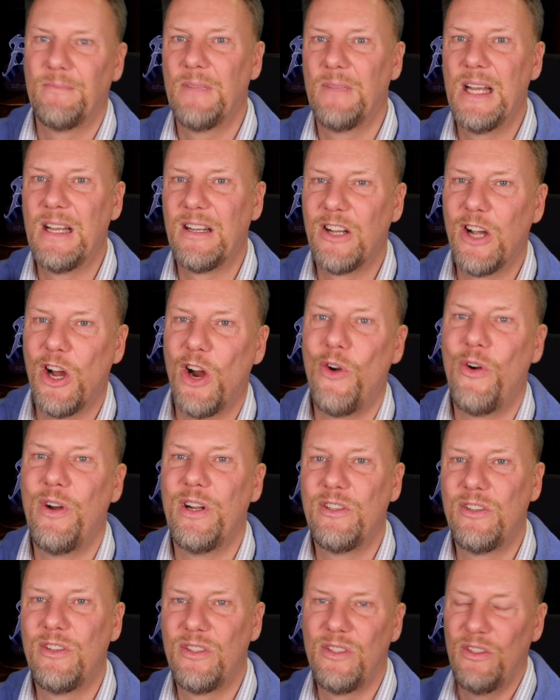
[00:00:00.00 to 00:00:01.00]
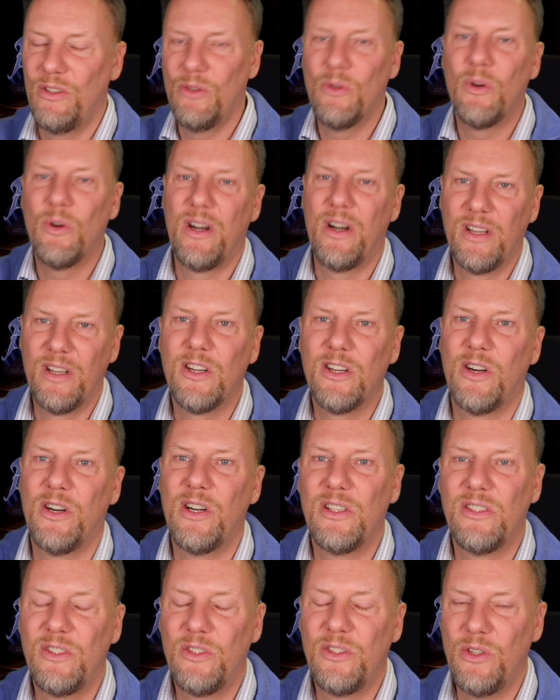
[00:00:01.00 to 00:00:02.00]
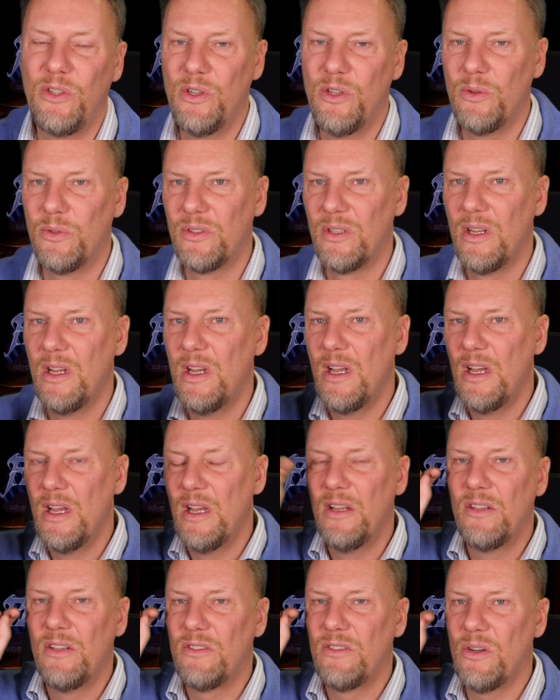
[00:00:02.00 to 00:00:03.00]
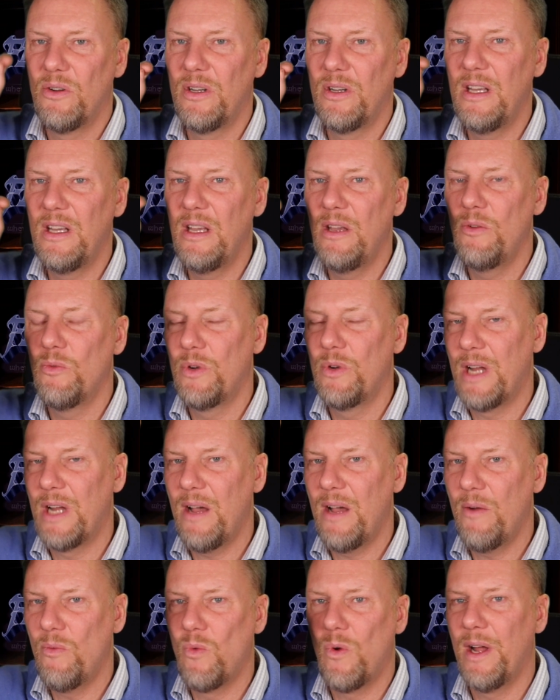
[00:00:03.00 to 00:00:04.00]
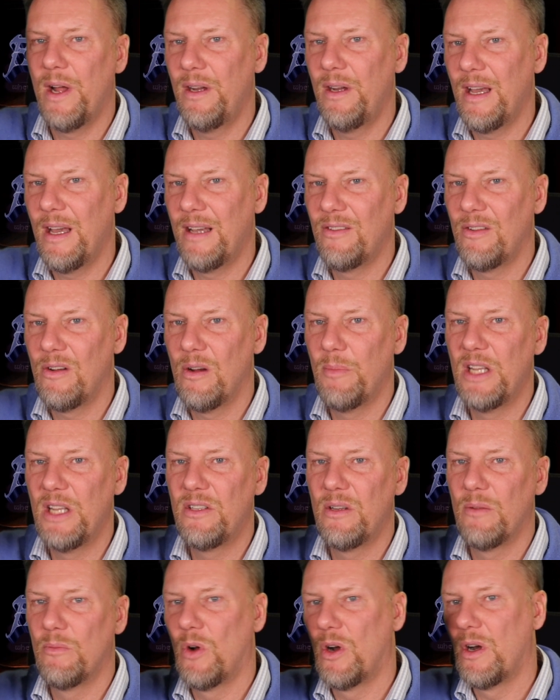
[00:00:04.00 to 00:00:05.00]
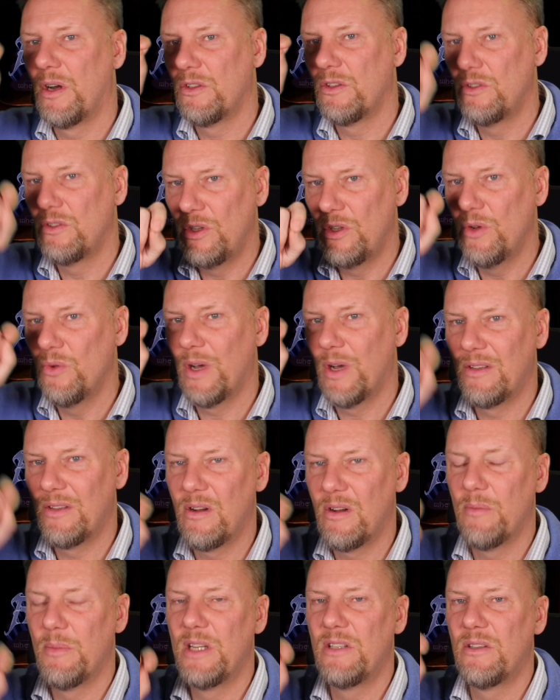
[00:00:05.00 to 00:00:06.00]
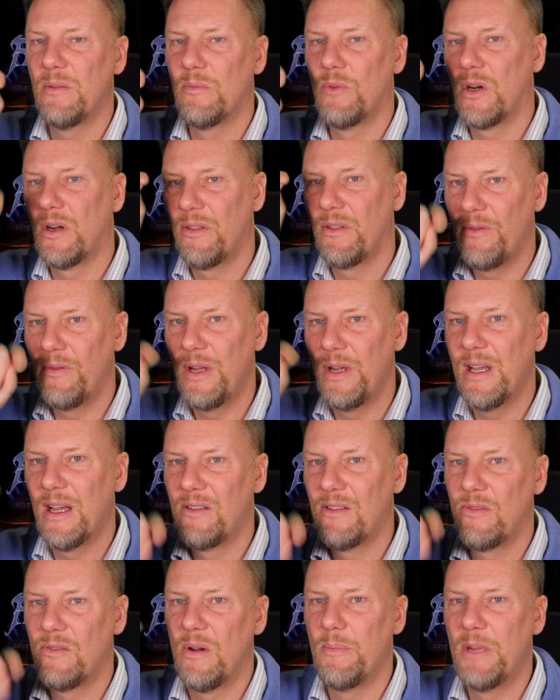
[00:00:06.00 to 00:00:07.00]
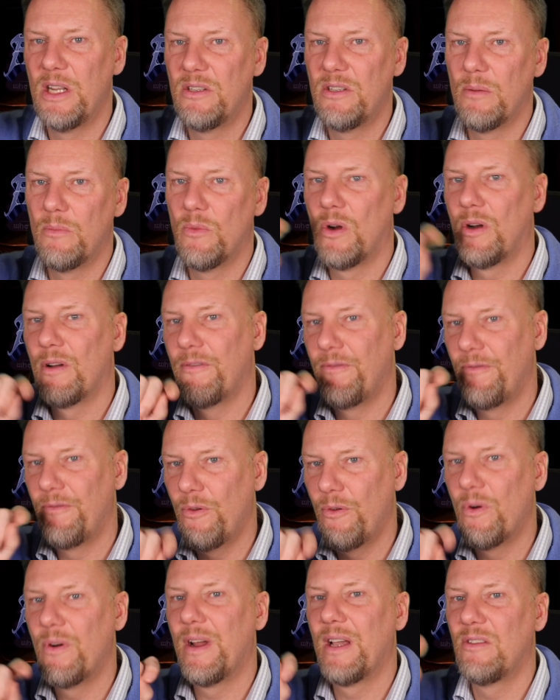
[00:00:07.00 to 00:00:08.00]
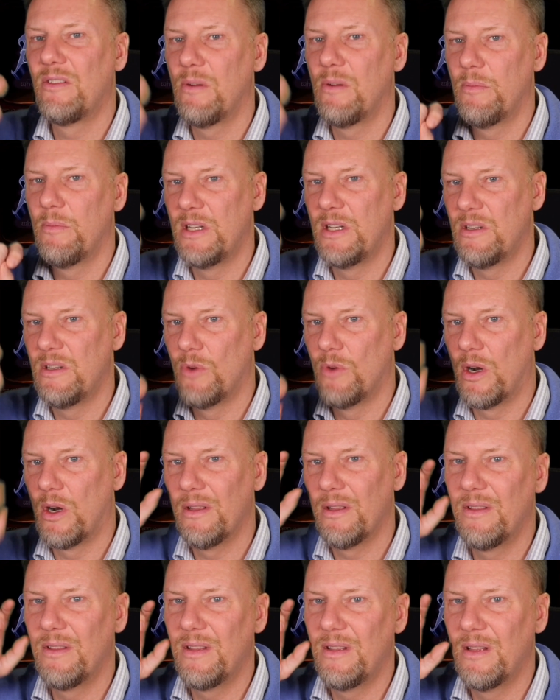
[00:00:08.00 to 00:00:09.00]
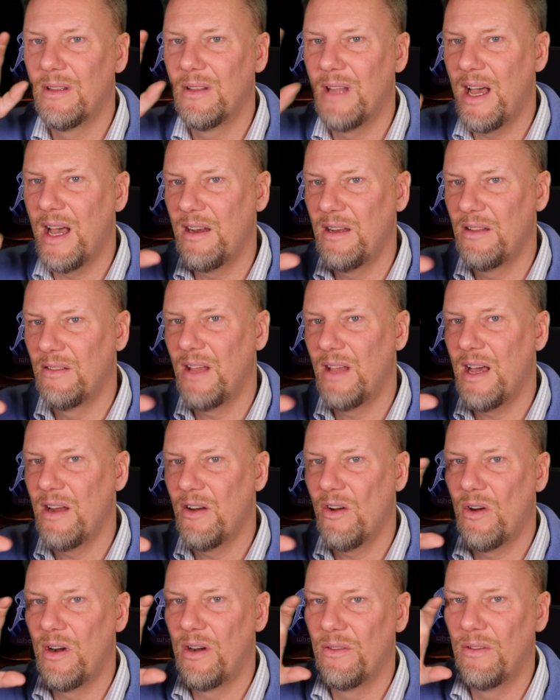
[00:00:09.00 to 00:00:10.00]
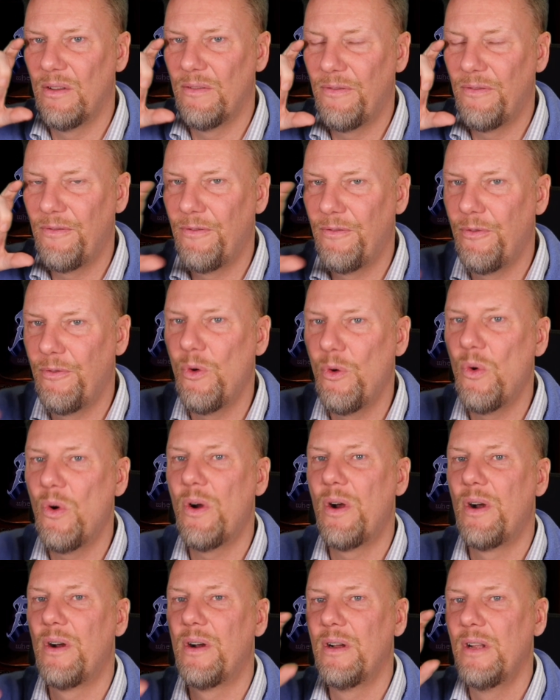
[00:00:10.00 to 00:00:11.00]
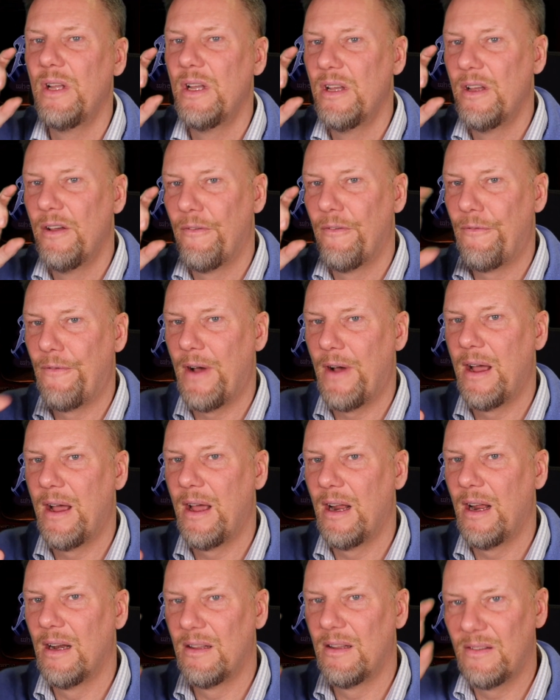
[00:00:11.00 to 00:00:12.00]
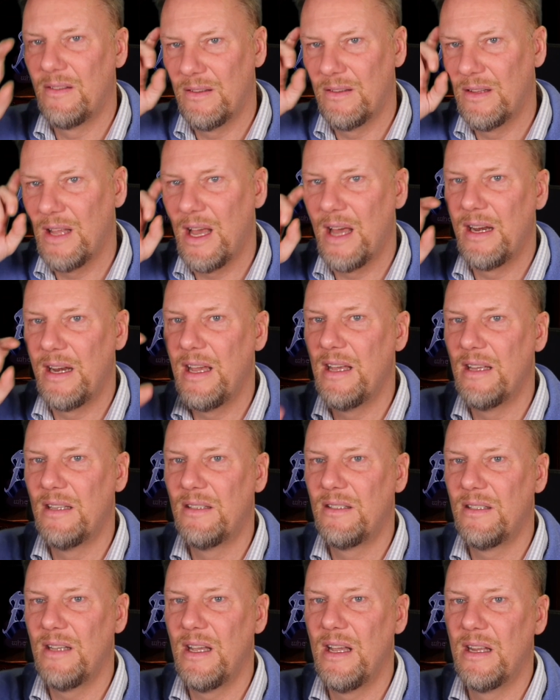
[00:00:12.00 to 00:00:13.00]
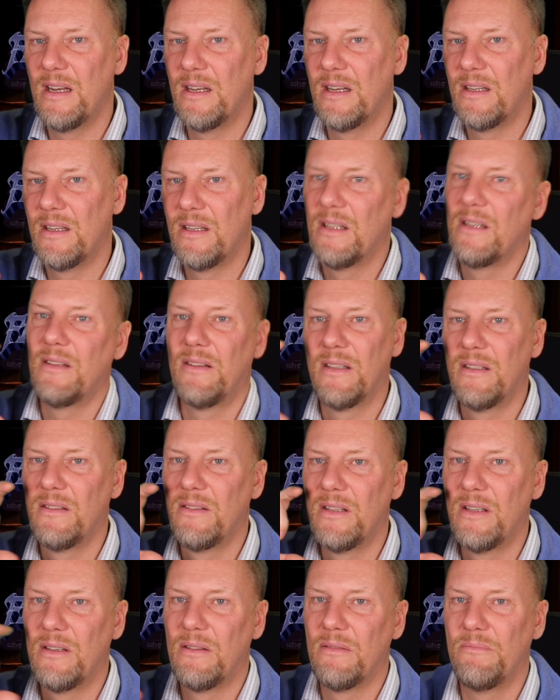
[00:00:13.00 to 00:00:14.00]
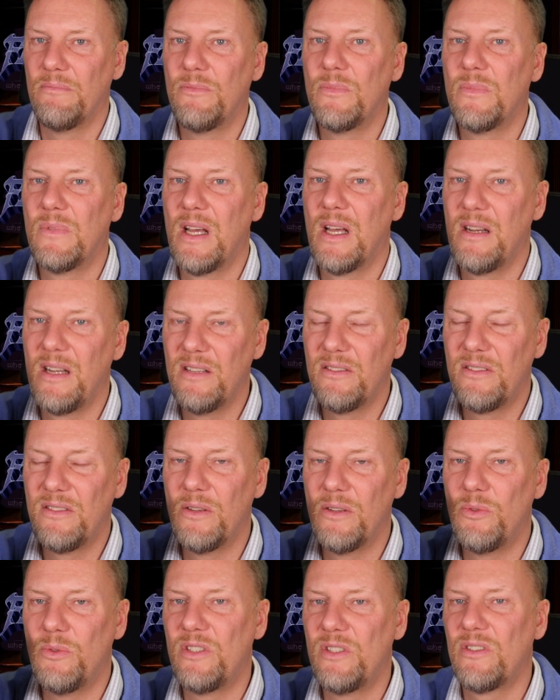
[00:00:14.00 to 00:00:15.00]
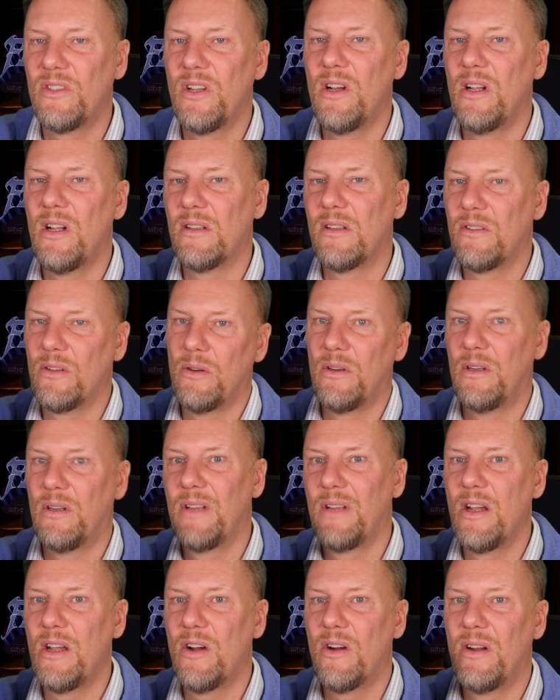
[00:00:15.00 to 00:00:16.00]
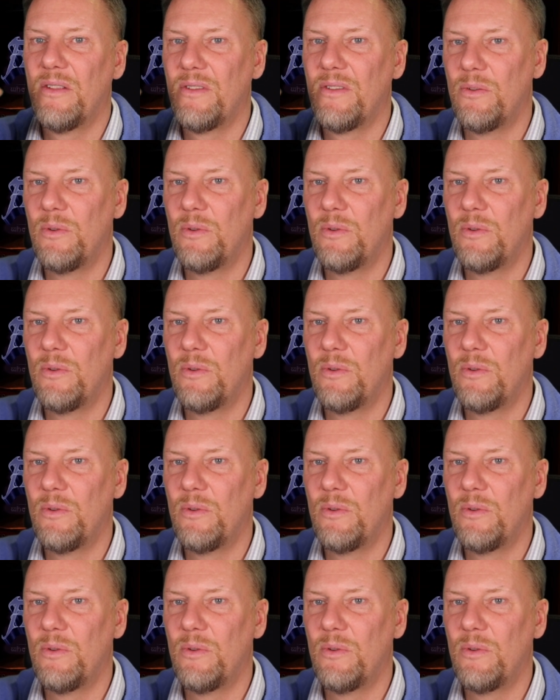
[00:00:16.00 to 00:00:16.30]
encouraged. You are encouraged to use. So you would have 1 exclamation mark, 2 exclamation mark, 3 exclamation mark, 4 exclamation mark. That are the 4 files that is the result, or they are the